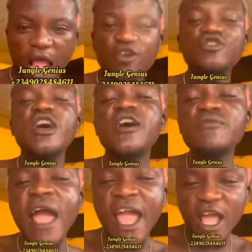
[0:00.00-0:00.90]
You don't
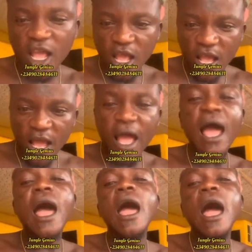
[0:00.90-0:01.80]
want
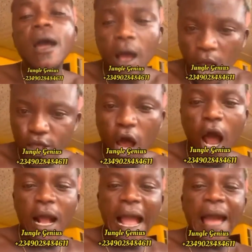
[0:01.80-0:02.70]

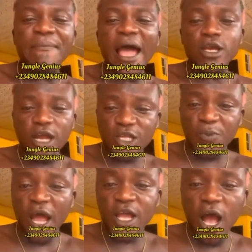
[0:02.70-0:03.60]
yoga, but you don't
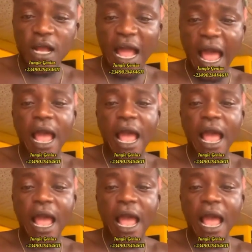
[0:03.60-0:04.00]
spoil yoga.